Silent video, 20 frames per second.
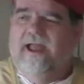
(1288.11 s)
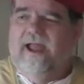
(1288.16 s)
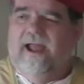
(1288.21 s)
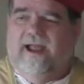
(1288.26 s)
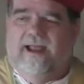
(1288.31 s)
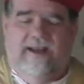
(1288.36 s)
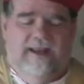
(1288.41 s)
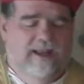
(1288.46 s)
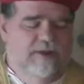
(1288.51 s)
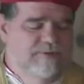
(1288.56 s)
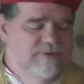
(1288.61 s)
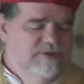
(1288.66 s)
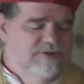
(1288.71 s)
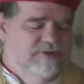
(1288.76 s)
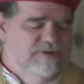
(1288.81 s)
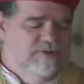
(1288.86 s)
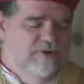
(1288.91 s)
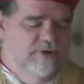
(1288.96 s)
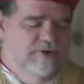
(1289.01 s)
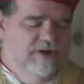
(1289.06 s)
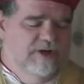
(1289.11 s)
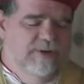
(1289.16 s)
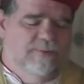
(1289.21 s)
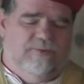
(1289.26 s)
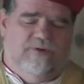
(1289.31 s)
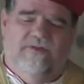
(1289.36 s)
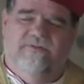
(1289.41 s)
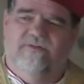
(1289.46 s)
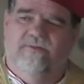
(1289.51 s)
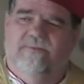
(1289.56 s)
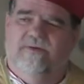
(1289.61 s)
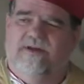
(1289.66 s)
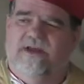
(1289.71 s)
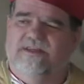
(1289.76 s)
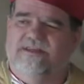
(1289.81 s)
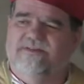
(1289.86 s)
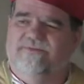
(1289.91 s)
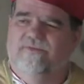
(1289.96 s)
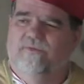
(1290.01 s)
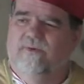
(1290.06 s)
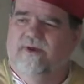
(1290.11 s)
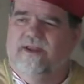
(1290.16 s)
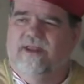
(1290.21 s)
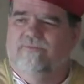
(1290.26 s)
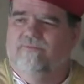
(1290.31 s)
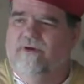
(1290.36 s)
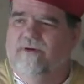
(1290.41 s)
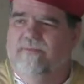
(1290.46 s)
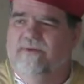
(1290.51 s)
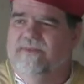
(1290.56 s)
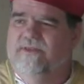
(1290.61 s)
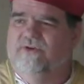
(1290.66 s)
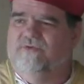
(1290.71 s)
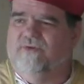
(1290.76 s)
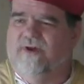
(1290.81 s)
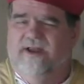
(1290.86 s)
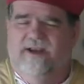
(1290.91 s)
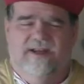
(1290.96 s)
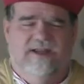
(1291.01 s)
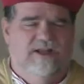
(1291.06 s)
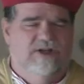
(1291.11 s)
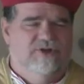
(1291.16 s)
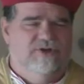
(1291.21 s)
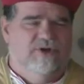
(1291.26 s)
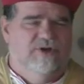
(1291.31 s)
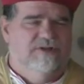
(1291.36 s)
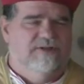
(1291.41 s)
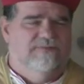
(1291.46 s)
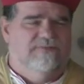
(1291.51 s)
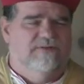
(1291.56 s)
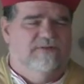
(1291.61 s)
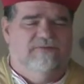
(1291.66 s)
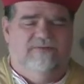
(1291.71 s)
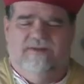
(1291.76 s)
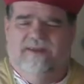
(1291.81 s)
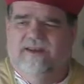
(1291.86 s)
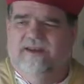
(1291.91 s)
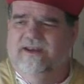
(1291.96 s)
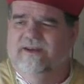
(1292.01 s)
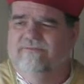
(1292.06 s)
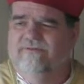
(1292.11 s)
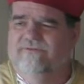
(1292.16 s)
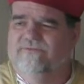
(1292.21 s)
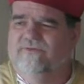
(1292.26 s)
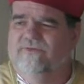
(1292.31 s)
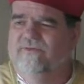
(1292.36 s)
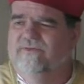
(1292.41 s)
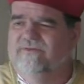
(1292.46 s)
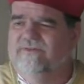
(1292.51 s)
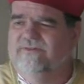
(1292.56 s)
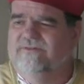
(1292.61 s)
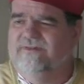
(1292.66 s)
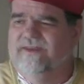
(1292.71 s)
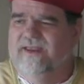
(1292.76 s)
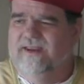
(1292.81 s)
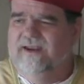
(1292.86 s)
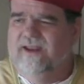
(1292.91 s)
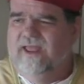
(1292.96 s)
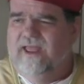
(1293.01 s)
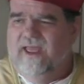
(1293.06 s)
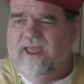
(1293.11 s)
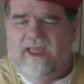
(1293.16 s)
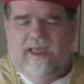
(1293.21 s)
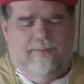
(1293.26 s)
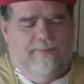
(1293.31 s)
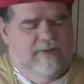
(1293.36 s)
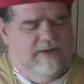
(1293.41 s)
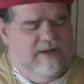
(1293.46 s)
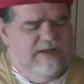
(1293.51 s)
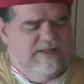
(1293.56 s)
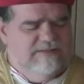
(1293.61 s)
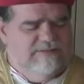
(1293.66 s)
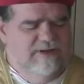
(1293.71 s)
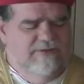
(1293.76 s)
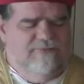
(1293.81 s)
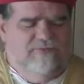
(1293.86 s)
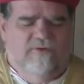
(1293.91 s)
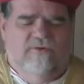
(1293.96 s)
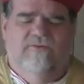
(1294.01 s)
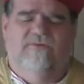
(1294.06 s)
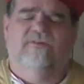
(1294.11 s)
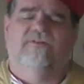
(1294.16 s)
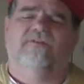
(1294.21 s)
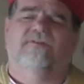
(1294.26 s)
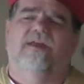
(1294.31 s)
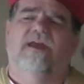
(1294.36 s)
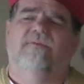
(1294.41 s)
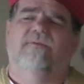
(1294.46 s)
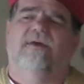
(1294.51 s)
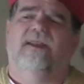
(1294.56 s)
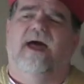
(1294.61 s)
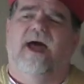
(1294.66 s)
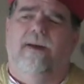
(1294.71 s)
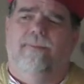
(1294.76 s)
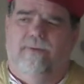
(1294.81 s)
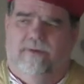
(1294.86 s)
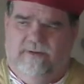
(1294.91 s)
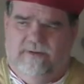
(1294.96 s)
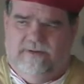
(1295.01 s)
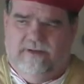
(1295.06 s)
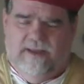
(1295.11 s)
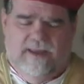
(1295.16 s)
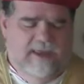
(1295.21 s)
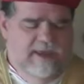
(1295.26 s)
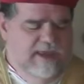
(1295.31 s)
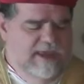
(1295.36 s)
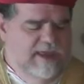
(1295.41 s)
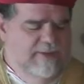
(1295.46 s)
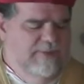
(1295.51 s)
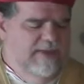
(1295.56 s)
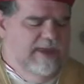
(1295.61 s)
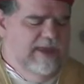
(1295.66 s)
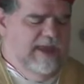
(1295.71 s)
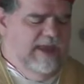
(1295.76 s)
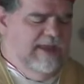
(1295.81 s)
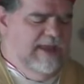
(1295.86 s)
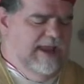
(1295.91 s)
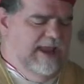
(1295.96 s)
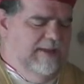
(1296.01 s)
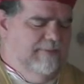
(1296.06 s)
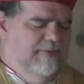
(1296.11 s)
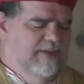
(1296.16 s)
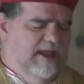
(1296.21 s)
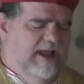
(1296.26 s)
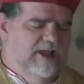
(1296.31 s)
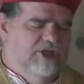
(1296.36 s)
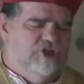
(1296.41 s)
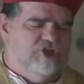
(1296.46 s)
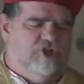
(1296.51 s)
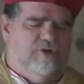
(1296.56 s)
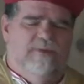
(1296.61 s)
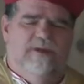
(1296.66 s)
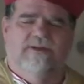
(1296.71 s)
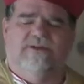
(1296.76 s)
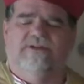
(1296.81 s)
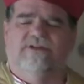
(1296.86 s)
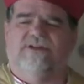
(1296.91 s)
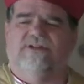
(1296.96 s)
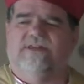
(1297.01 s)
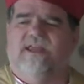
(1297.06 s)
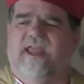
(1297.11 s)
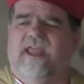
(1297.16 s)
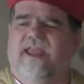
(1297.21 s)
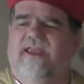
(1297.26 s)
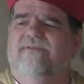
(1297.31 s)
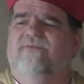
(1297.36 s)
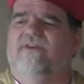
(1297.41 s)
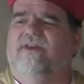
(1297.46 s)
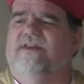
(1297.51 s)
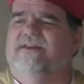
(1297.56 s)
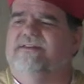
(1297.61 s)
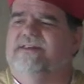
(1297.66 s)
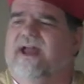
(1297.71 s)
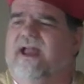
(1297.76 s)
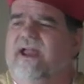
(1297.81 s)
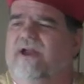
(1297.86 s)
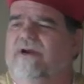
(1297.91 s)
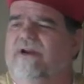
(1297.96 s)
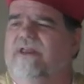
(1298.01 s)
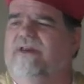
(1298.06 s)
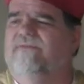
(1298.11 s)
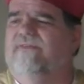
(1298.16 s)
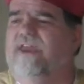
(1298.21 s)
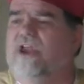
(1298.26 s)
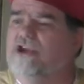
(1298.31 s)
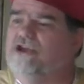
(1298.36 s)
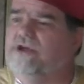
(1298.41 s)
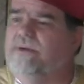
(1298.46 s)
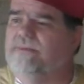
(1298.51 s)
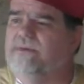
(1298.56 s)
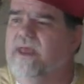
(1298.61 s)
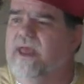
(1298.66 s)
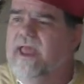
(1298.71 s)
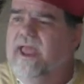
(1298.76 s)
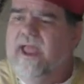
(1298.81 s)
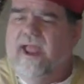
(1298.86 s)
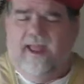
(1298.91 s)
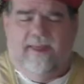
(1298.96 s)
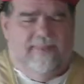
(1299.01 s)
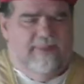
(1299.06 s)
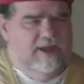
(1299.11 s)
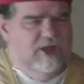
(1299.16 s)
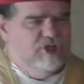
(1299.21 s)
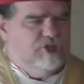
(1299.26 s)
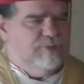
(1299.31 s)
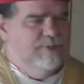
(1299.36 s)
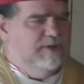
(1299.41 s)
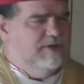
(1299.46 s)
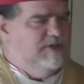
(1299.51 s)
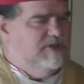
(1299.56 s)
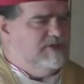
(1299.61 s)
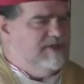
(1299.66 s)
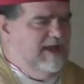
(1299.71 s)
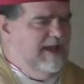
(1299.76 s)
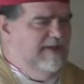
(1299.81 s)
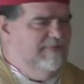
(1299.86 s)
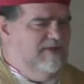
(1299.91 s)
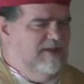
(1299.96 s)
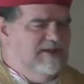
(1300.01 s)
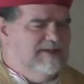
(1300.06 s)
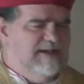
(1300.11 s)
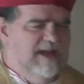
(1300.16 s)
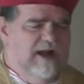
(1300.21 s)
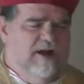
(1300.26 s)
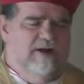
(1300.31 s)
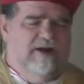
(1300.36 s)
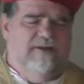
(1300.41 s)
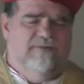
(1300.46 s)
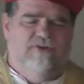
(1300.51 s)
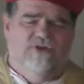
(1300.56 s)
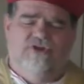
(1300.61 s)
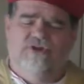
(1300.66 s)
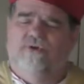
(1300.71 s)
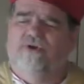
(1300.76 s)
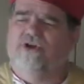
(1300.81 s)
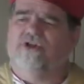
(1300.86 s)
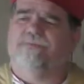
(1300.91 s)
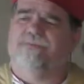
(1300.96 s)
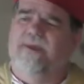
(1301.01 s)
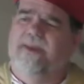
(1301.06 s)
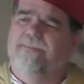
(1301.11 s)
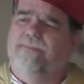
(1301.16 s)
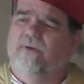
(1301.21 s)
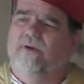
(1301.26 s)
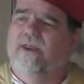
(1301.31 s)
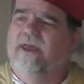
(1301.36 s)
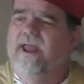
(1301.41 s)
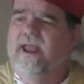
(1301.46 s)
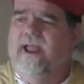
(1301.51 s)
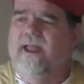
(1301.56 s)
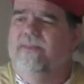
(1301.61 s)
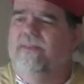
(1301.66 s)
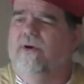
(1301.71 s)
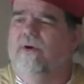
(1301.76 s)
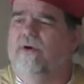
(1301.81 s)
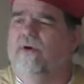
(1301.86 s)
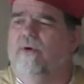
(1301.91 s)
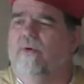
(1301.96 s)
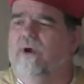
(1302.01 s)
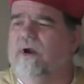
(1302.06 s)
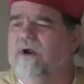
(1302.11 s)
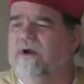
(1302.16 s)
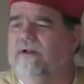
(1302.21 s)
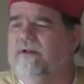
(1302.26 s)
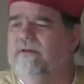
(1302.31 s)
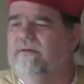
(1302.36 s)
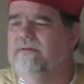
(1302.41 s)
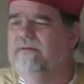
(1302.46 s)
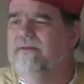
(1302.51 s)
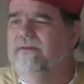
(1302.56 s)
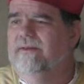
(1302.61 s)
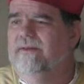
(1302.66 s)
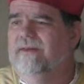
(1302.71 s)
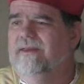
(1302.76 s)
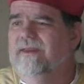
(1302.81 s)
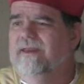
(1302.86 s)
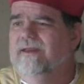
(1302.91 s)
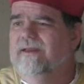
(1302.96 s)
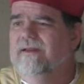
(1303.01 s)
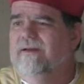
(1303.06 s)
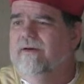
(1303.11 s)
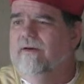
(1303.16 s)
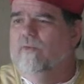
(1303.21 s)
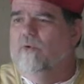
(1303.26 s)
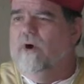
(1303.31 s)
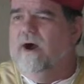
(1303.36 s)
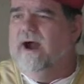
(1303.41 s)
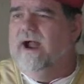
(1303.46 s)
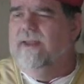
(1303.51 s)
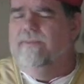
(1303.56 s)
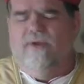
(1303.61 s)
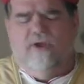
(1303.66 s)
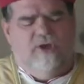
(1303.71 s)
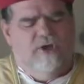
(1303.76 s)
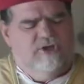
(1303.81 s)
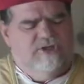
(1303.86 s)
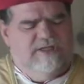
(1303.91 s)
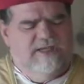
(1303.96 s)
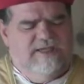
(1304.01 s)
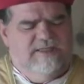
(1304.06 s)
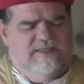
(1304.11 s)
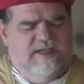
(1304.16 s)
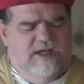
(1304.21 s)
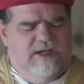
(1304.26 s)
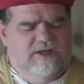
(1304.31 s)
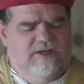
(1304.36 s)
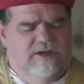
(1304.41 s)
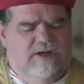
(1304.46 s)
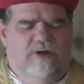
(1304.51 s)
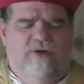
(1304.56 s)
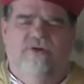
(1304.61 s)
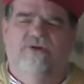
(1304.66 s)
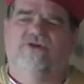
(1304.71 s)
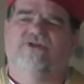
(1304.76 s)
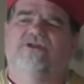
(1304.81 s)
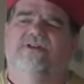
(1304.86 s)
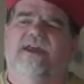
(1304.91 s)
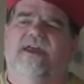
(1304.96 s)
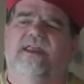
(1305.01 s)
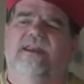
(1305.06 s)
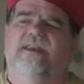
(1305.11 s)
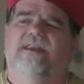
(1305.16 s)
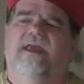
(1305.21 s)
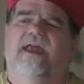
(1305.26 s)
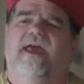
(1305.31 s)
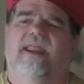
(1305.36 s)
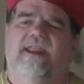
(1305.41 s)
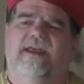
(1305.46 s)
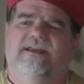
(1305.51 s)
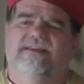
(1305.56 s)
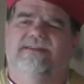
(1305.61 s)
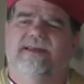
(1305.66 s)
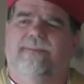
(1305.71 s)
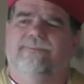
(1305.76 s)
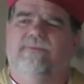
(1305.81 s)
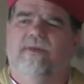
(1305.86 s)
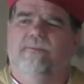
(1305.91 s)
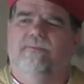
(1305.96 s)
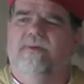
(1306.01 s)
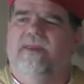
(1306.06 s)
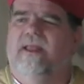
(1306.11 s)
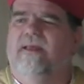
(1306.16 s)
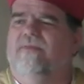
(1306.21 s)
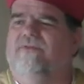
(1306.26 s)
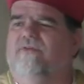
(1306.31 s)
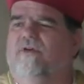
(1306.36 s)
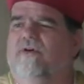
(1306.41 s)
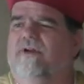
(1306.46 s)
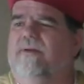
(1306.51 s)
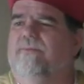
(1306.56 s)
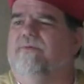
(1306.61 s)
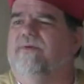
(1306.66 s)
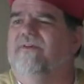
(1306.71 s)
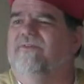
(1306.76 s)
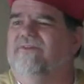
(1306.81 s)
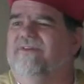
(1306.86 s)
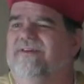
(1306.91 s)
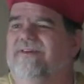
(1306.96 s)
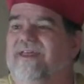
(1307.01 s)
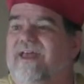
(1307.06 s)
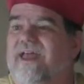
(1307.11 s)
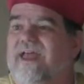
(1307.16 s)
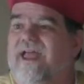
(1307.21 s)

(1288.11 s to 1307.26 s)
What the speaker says: And he was thrown into prison because of a wicked woman that tried to get Joseph to sin, and he refused to sin. And because he refused to sin, what happened? He became the instrument to save the entirety of Egypt, and the instrument to save the entirety of the Jewish people and the whole world. Why? Because he said no to sin and accepted being thrown in prison.